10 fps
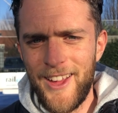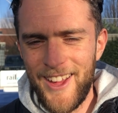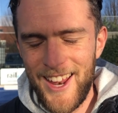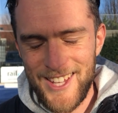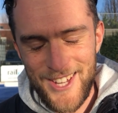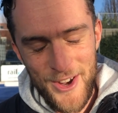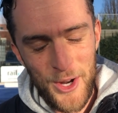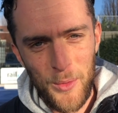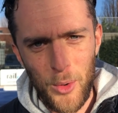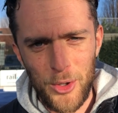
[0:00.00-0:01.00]
that's a new
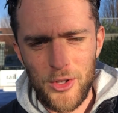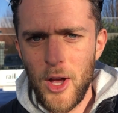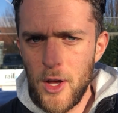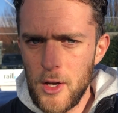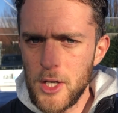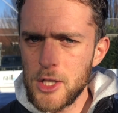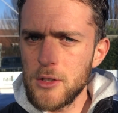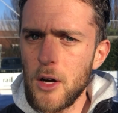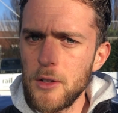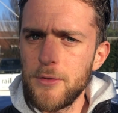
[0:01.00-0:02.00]
word.
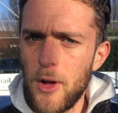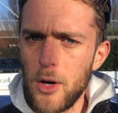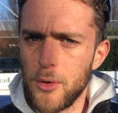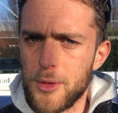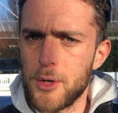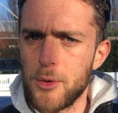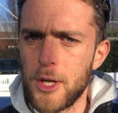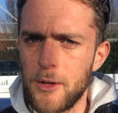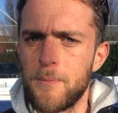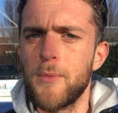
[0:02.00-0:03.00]
Start
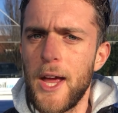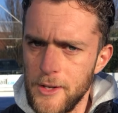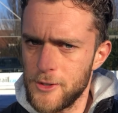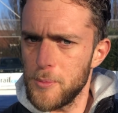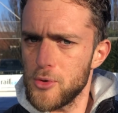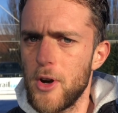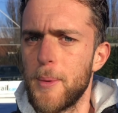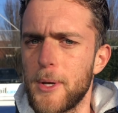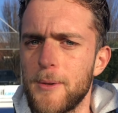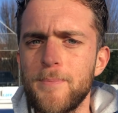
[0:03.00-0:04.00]
follow-throughing and subscribing.